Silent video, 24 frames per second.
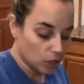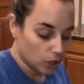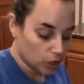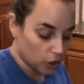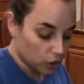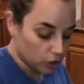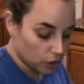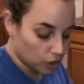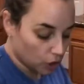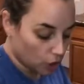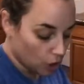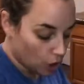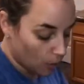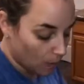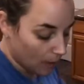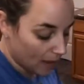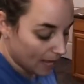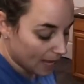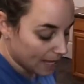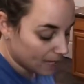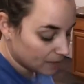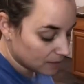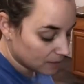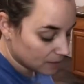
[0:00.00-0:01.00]
We're gonna go
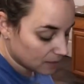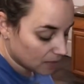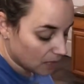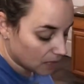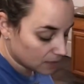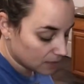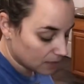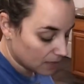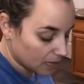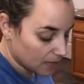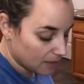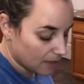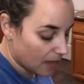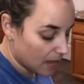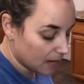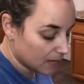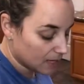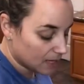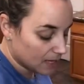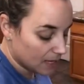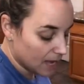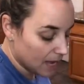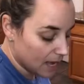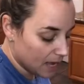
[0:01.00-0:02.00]
ahead and saute that
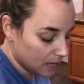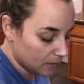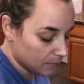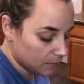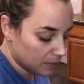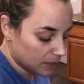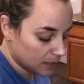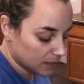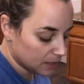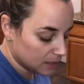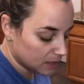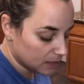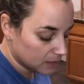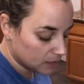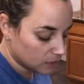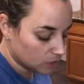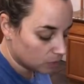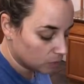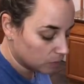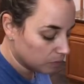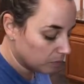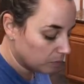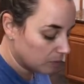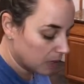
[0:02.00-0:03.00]
again, mix it a
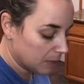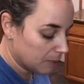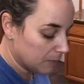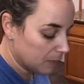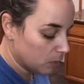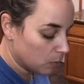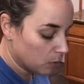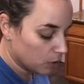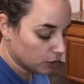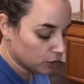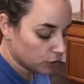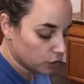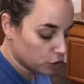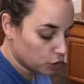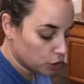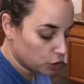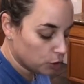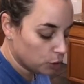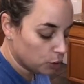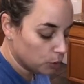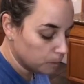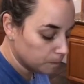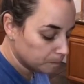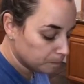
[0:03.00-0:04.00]
little, maybe 1 or
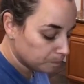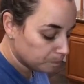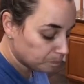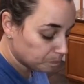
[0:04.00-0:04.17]
2